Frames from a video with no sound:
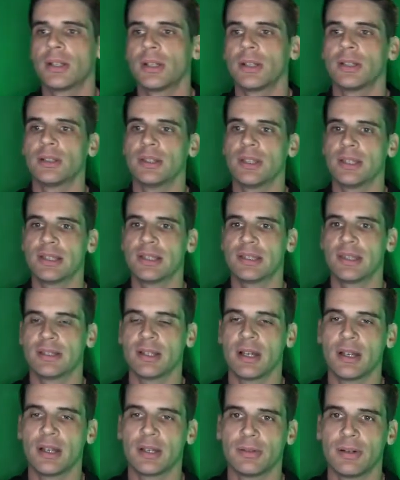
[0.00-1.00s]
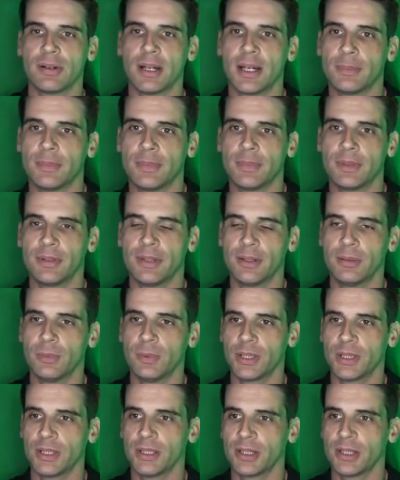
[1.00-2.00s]
is the diagram that we're
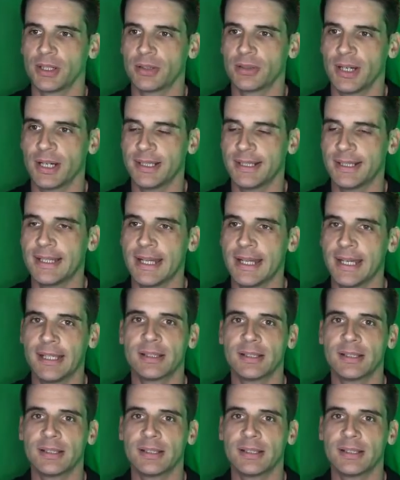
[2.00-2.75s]
going to create today.